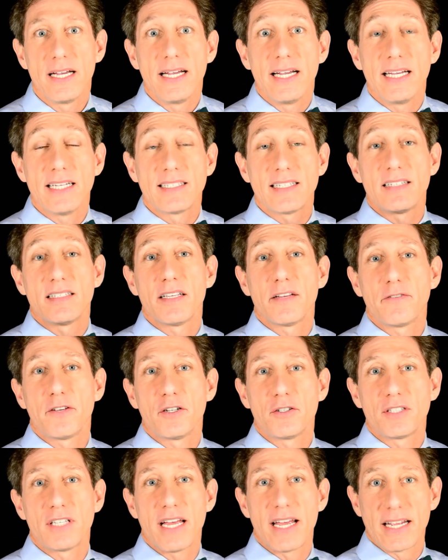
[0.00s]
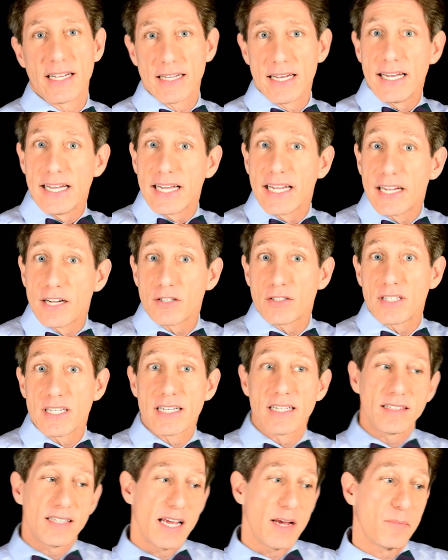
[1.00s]
It's as if you're saying, here's the
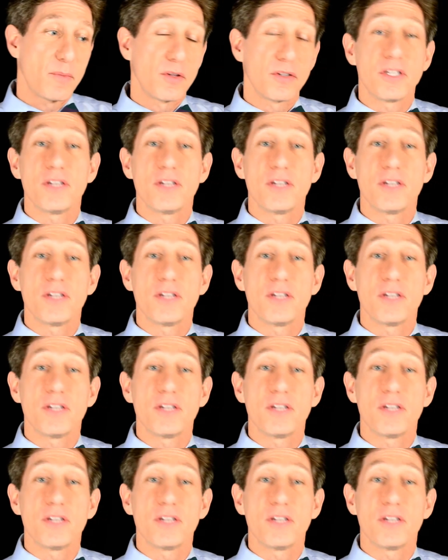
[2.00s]
example,